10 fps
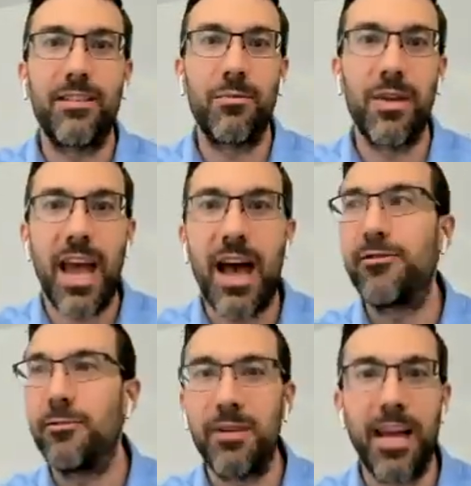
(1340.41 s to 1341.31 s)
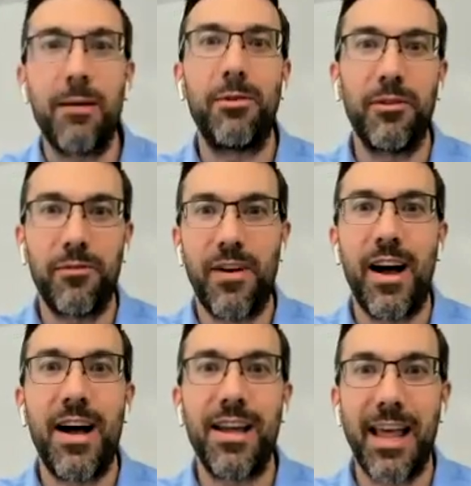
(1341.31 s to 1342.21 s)
So we have to be able to
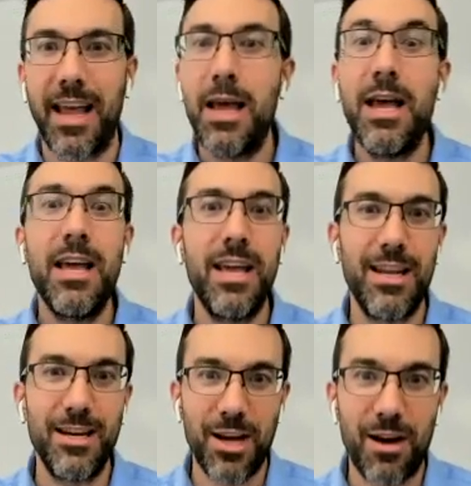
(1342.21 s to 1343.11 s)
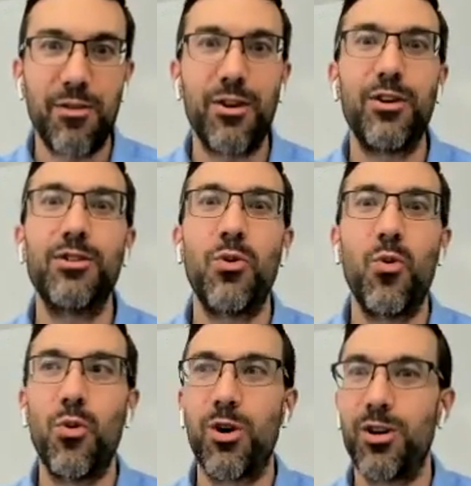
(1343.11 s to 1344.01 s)
find like in governor's
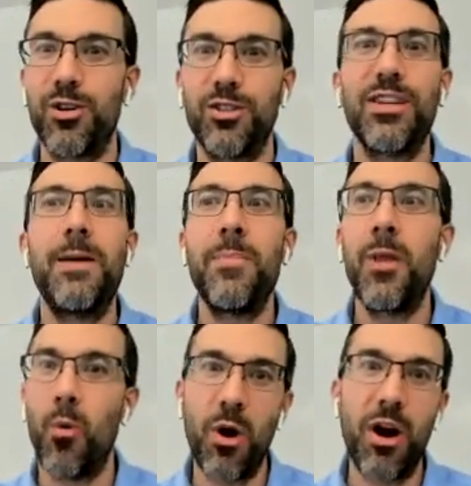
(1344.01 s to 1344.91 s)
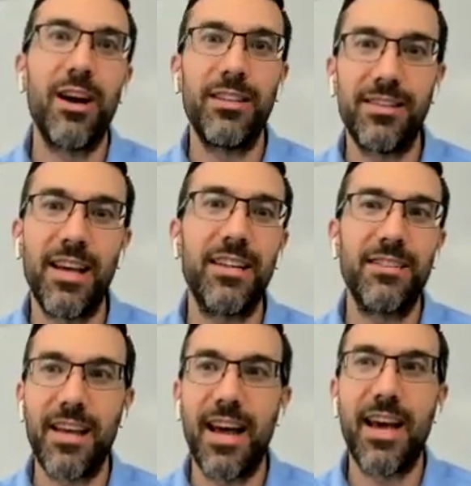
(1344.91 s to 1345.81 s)
orders where it
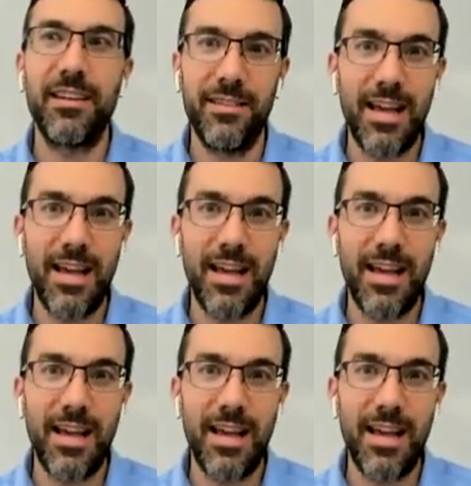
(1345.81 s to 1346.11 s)
says that,